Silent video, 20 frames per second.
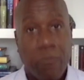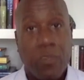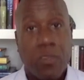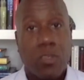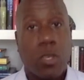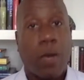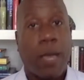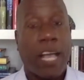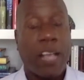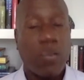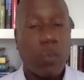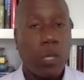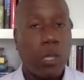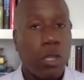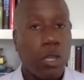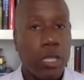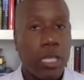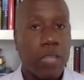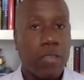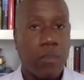So as we
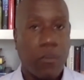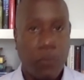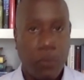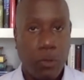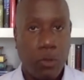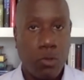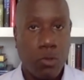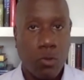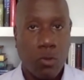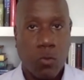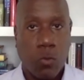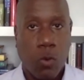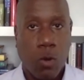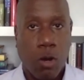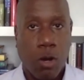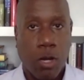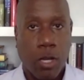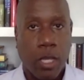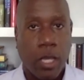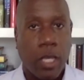look at the future of
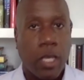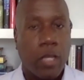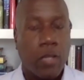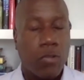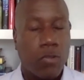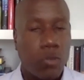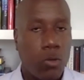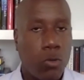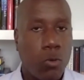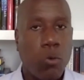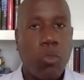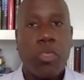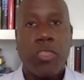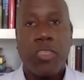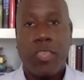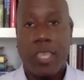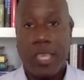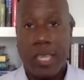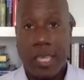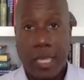work, two
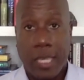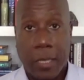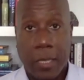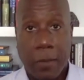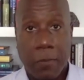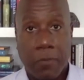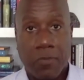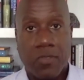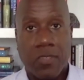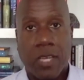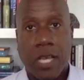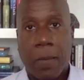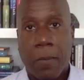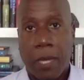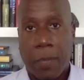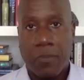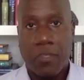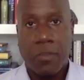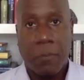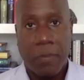themes come up to
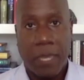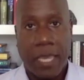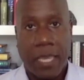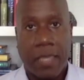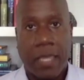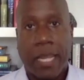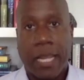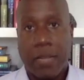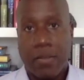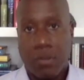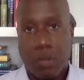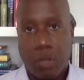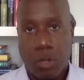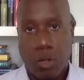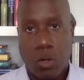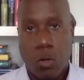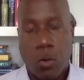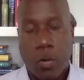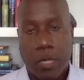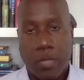me that answer your
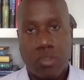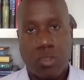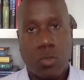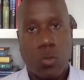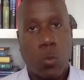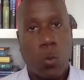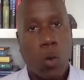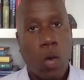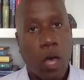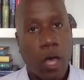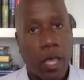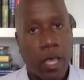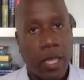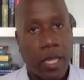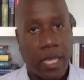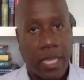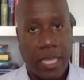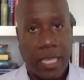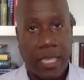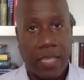question. One
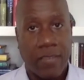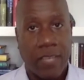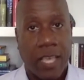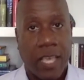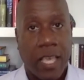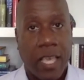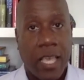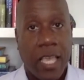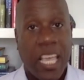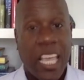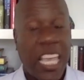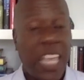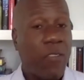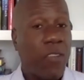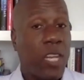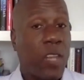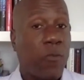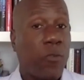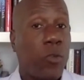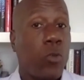is even
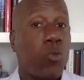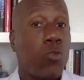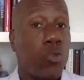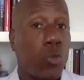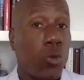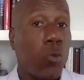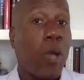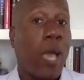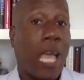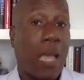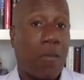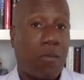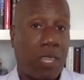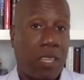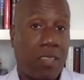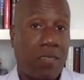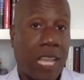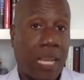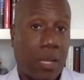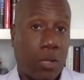if you do have these
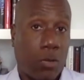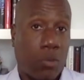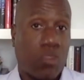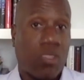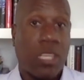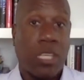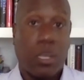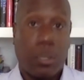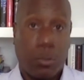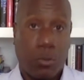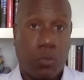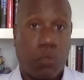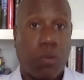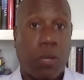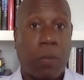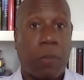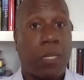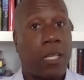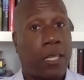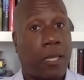technical skills from
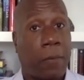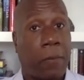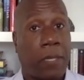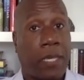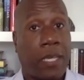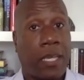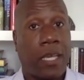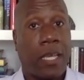Columbia,